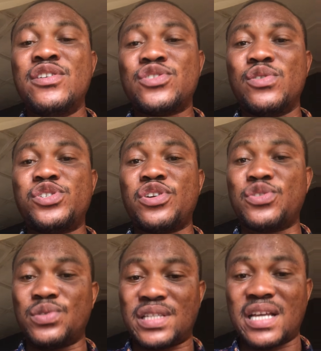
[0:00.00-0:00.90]
solution
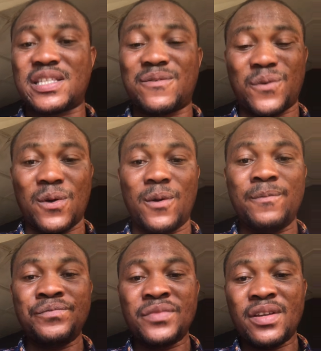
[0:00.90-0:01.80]
to test for
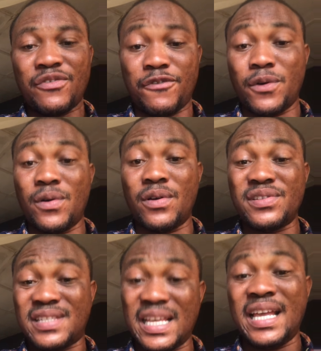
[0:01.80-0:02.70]

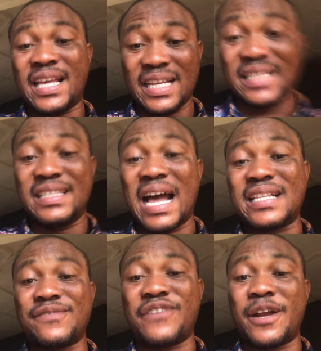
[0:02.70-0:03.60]
zinc in
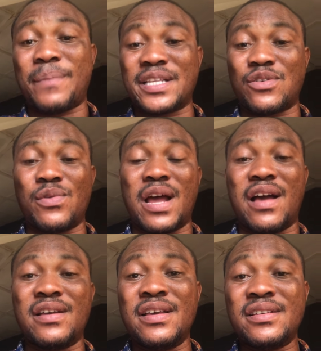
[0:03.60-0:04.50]
that very particular
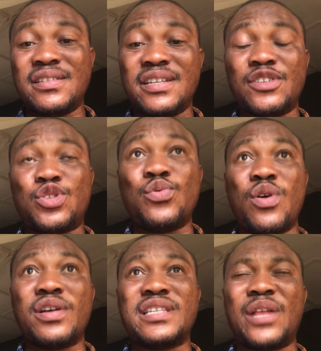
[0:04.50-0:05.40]
zinc 2
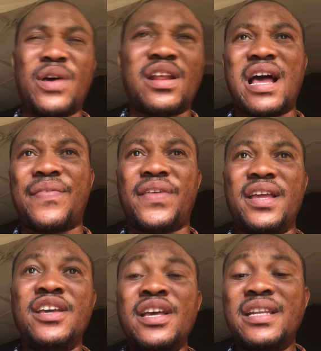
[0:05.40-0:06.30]
oxide. What other thing?
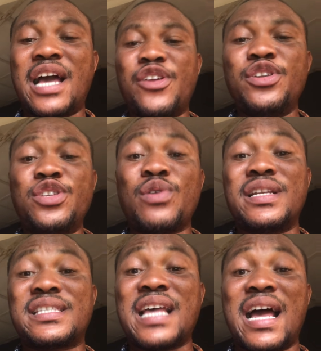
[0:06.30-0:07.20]
Now you need to
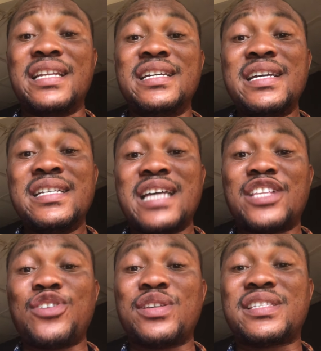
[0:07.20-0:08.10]
understand that
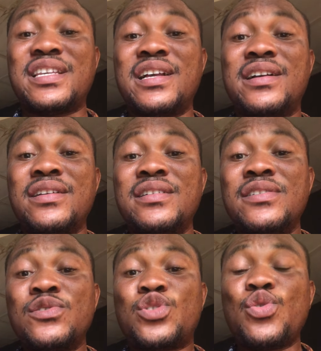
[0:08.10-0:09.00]
your zinc
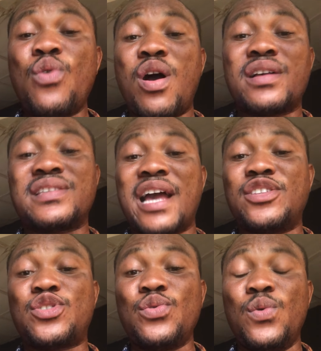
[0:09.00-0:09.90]
2 oxide
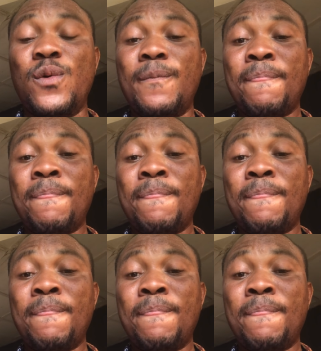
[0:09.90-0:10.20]
2